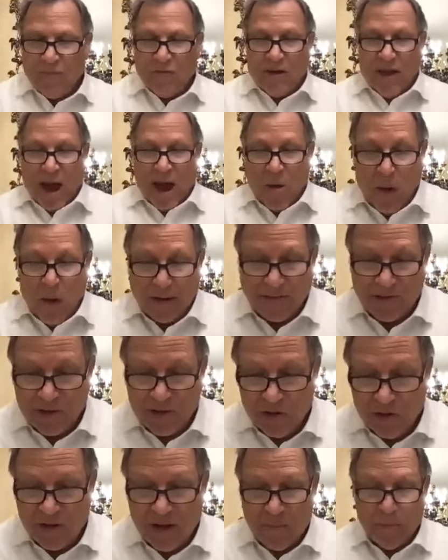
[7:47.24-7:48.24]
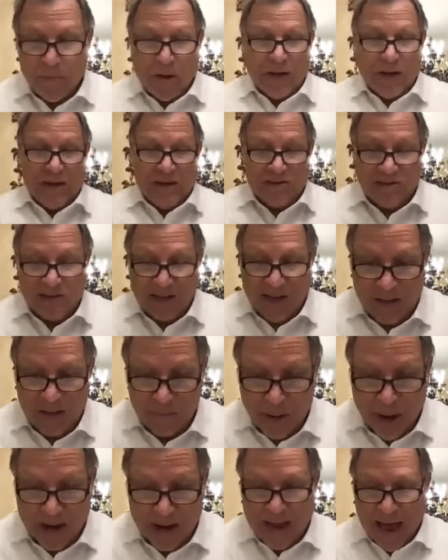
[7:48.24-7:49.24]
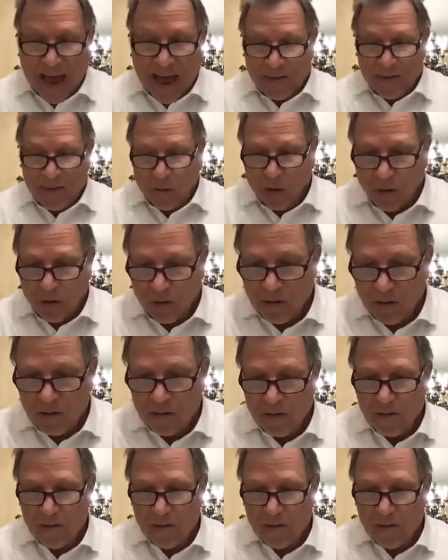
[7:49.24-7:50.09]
he now wants to use that money and, and buy an animal,